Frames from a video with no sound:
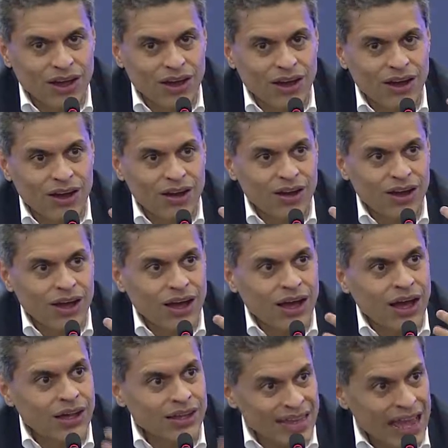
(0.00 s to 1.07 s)
Uh,
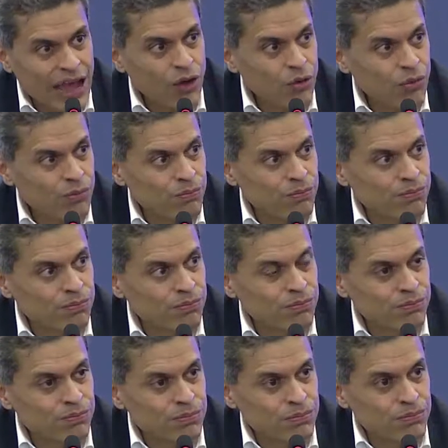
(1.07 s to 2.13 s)
now,
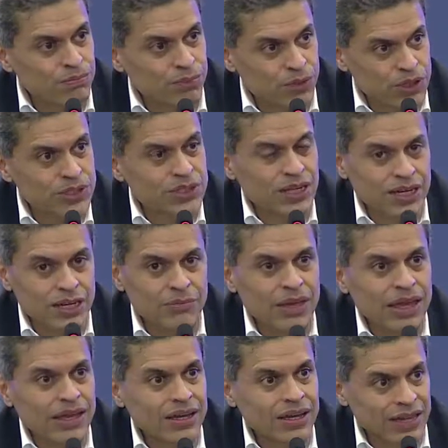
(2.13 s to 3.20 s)
personally
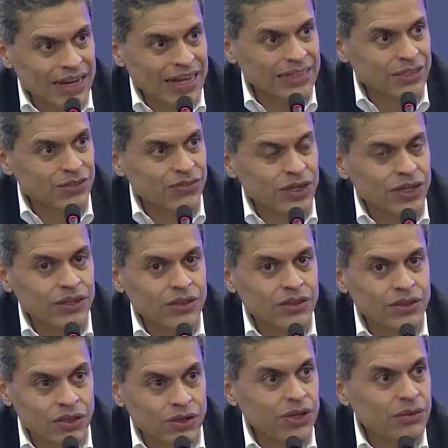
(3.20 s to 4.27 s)
make collectively
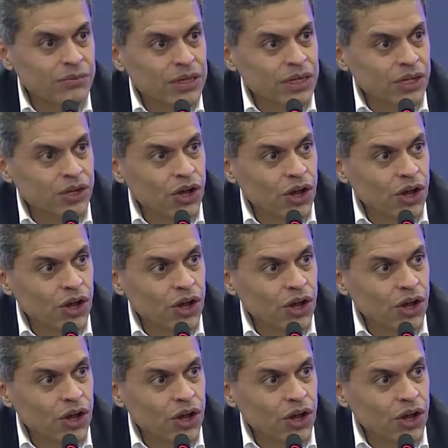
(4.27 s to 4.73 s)
$30 million